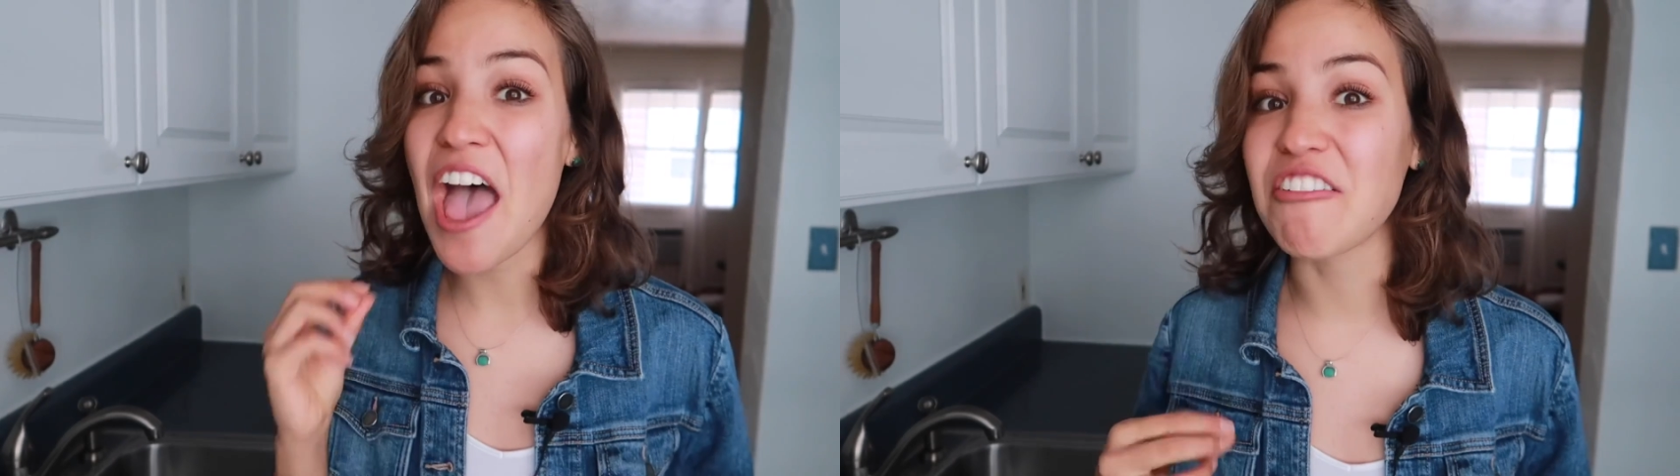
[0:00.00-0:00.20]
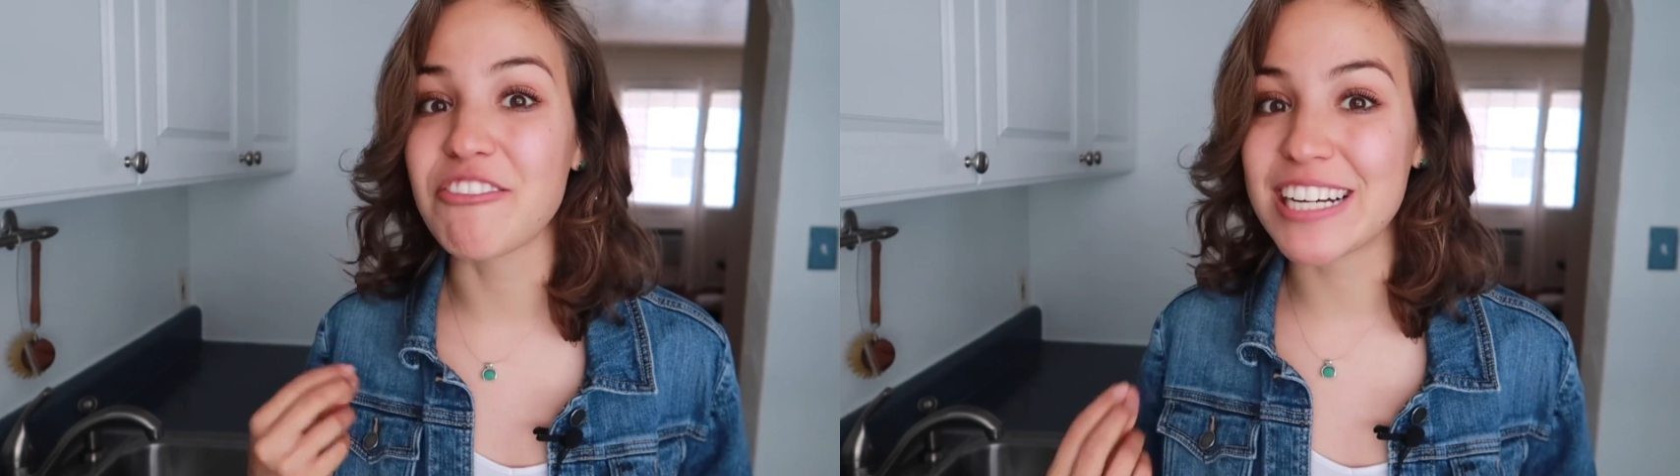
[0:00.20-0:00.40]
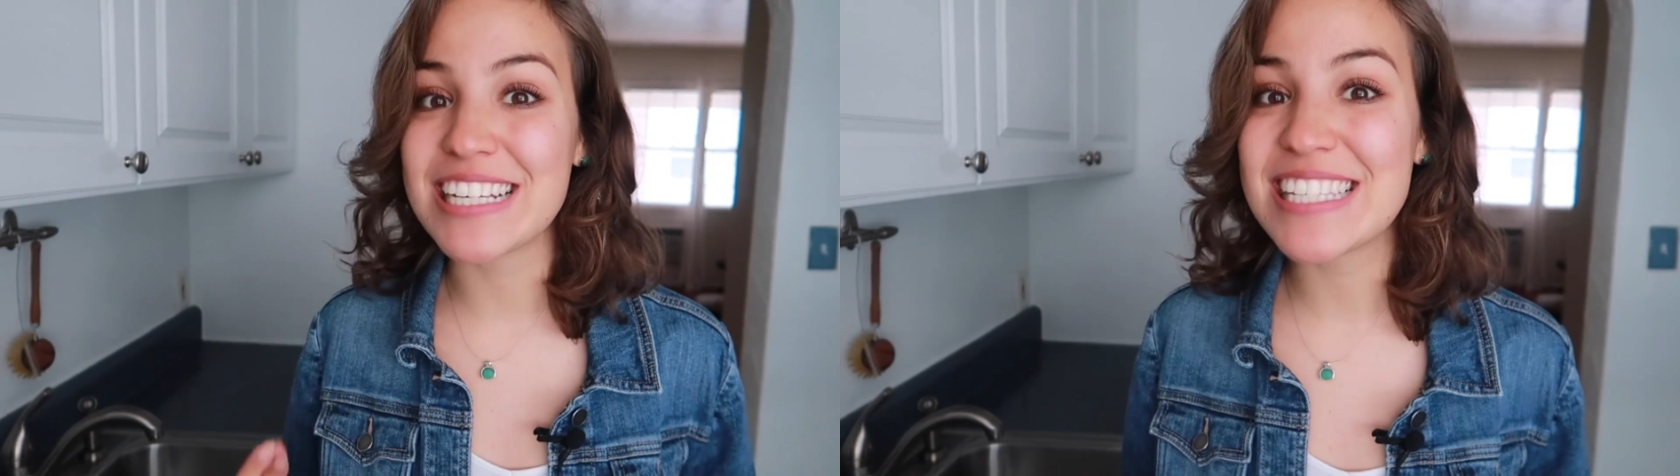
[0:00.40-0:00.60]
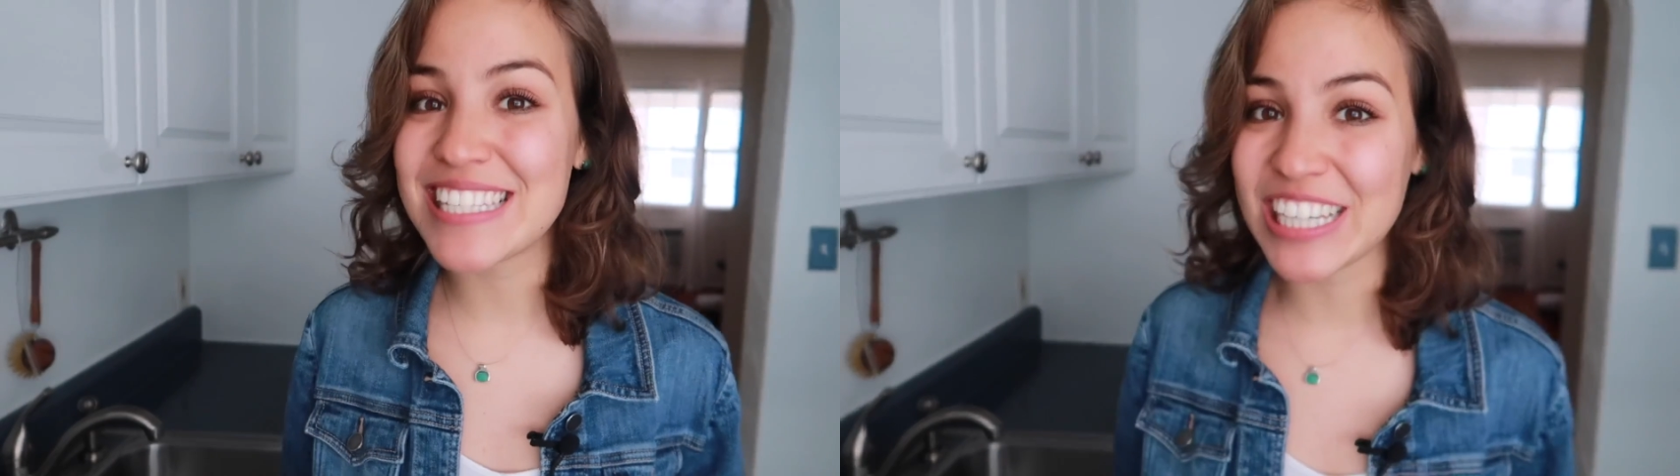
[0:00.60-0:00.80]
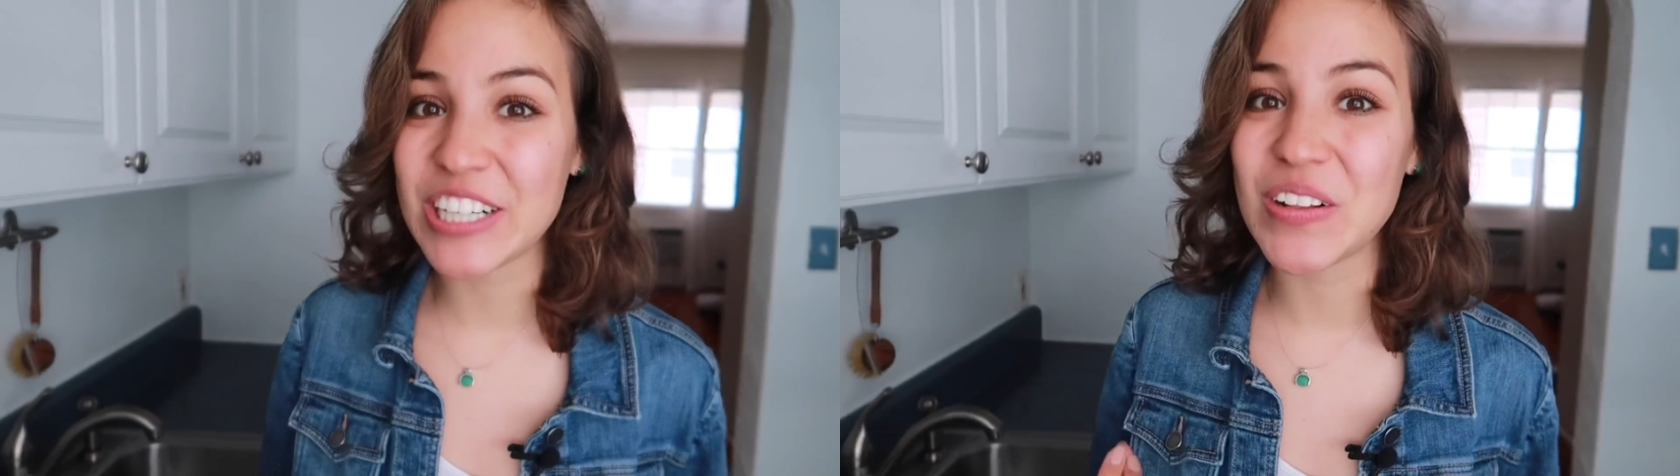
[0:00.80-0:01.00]
every
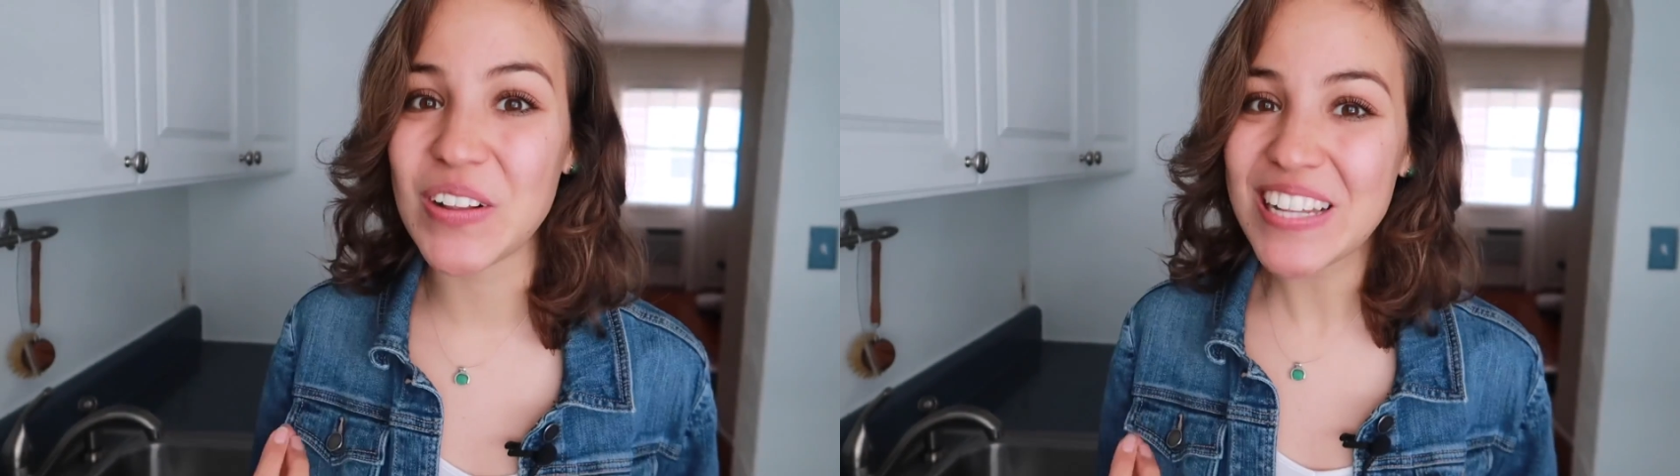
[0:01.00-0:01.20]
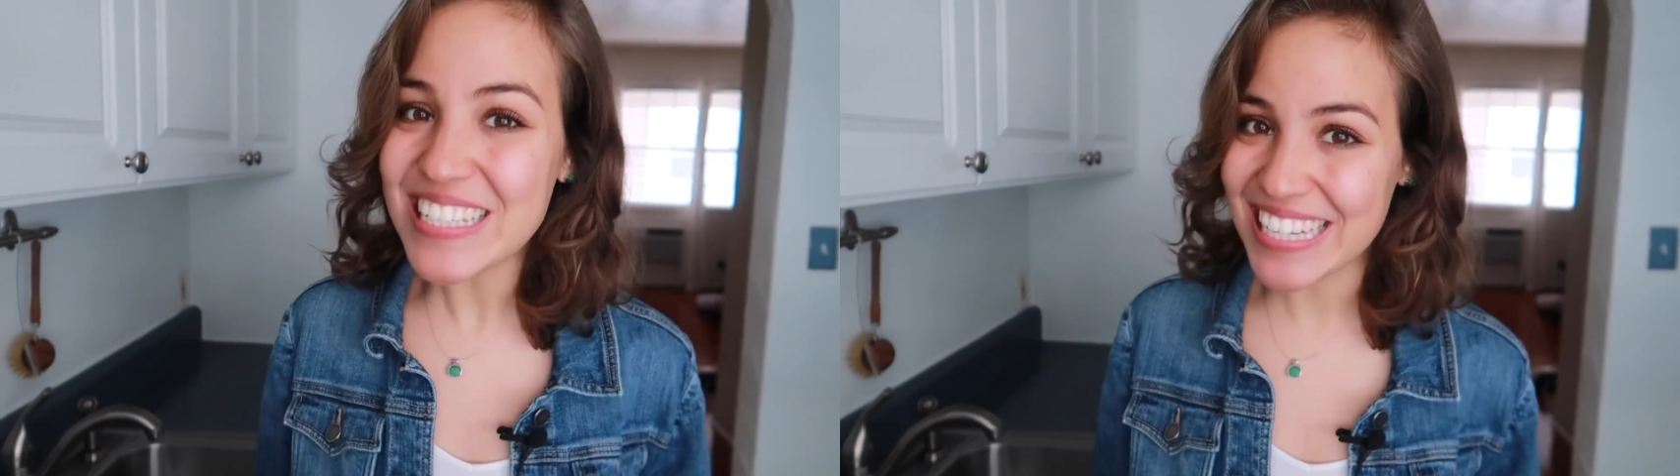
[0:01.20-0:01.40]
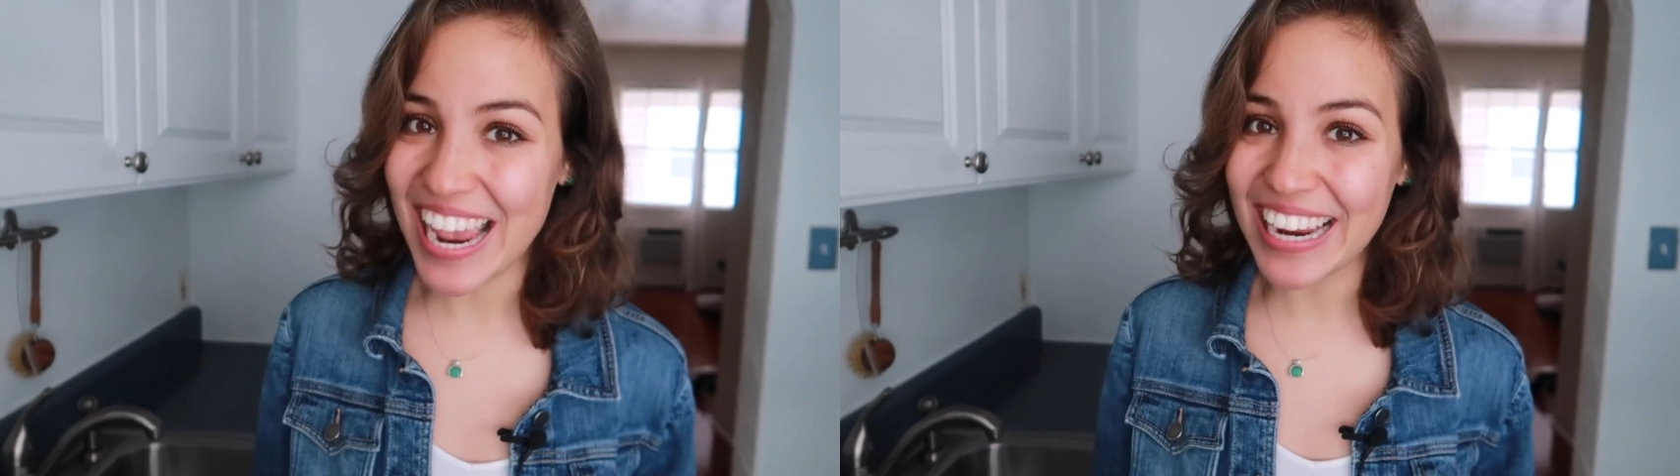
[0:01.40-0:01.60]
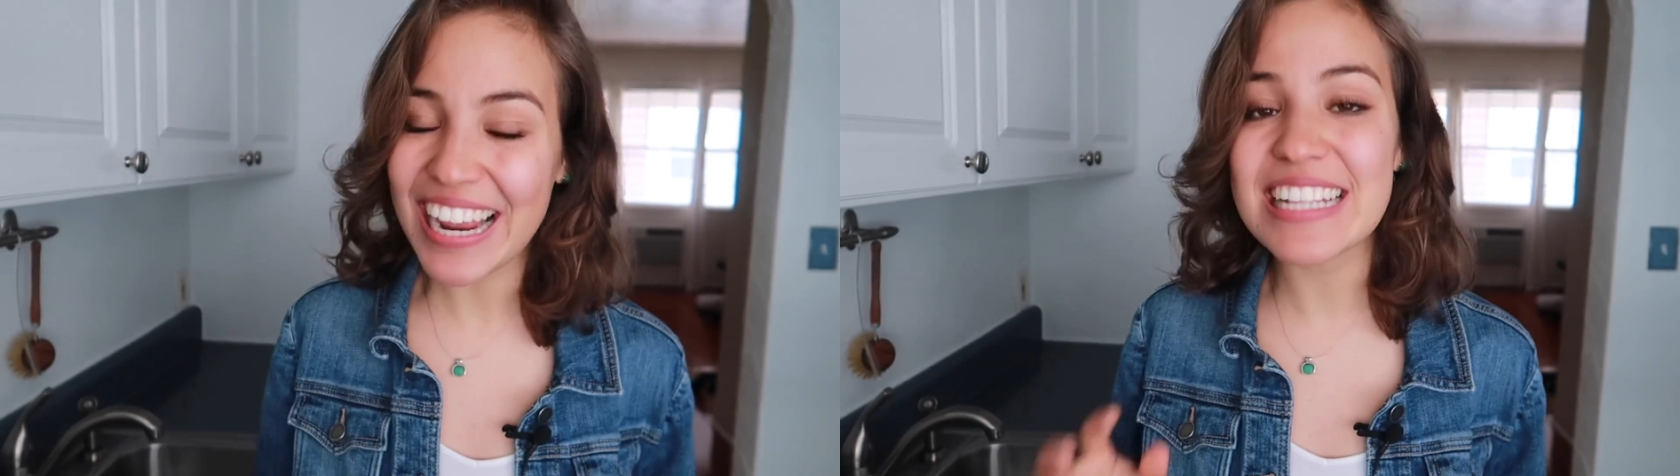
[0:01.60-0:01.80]
single day.